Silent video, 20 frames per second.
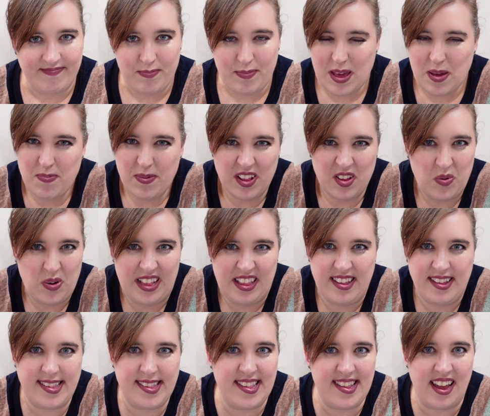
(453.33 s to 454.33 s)
people who are
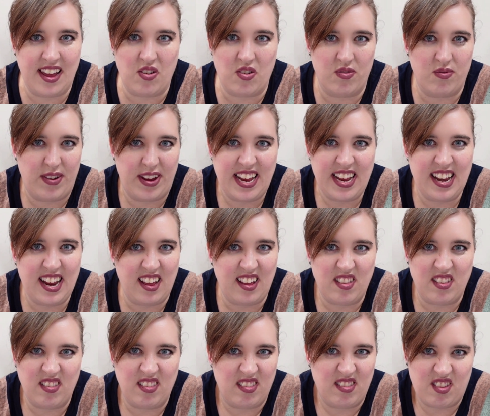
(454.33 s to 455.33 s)
listening or
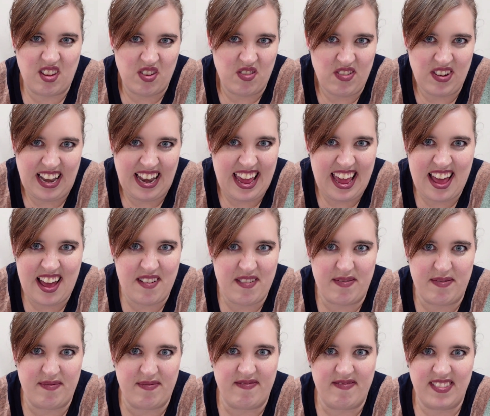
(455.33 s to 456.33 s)
reading don't really
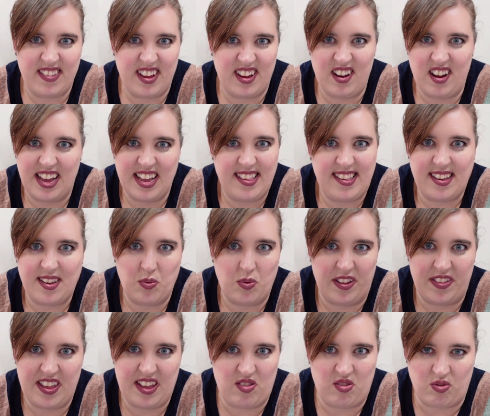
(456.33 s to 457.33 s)
have an idea
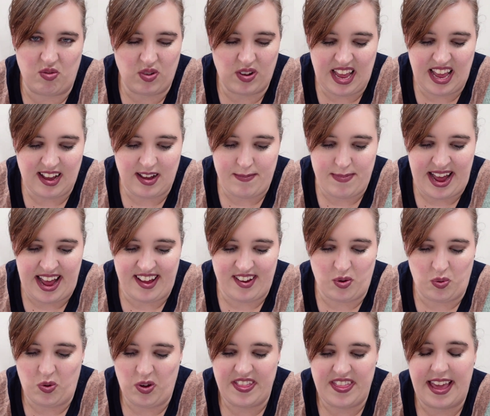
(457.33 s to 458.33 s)
what they're talking about
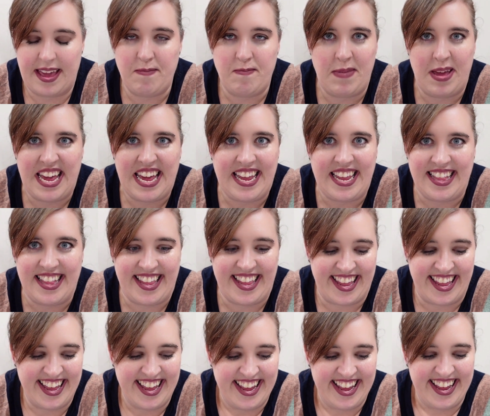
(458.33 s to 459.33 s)
or what they mean.
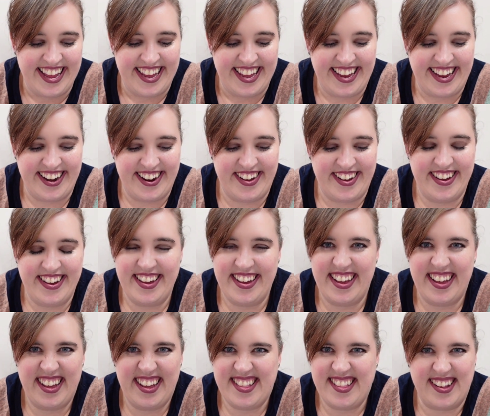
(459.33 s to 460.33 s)
You know,
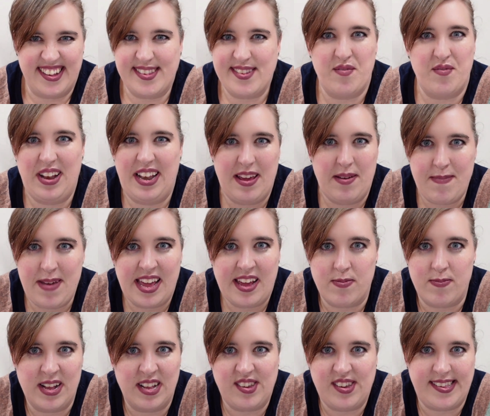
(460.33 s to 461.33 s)
it doesn't really
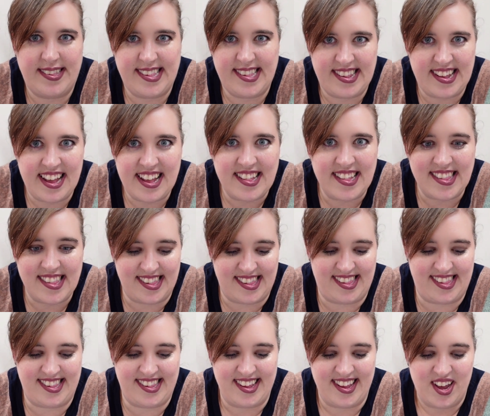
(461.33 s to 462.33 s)
make much
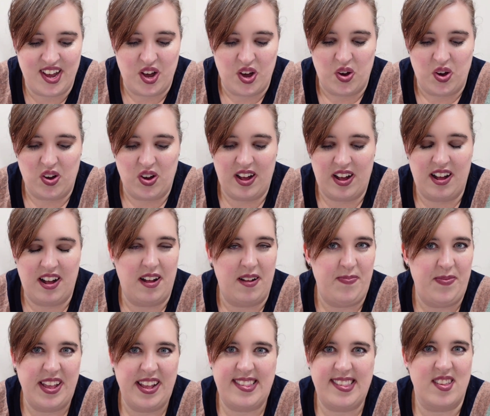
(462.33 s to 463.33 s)
sense.
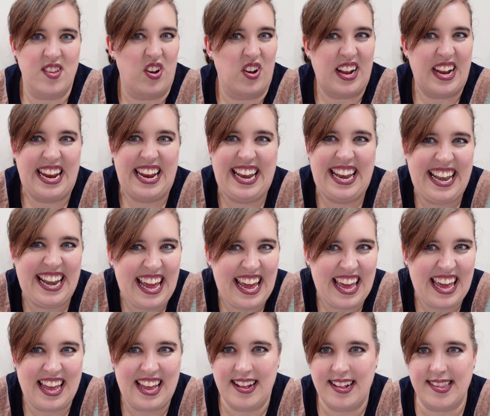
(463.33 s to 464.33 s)
Um, it's not
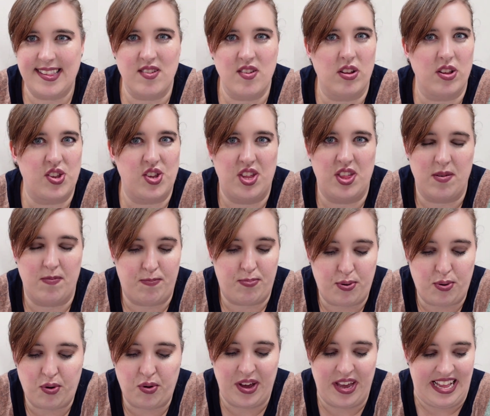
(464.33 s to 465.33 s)
clear, it's not to the
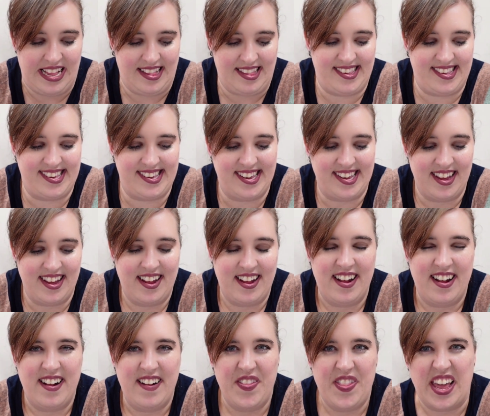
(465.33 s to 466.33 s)
point.
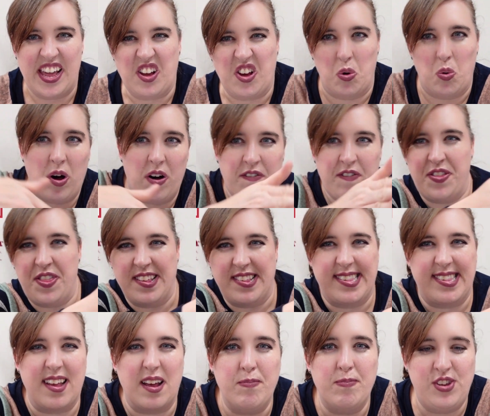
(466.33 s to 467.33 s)
They go off the
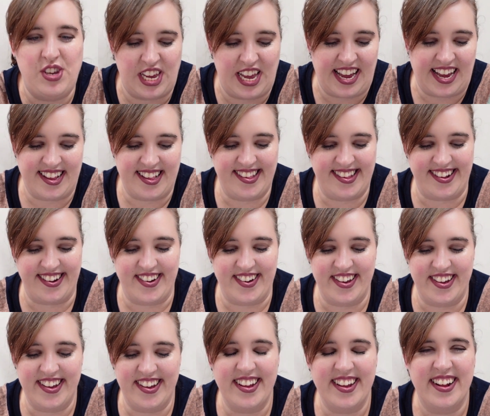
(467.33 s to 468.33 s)
subject, you
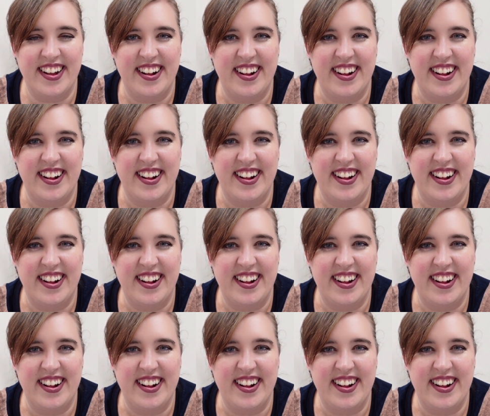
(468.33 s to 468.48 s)
know.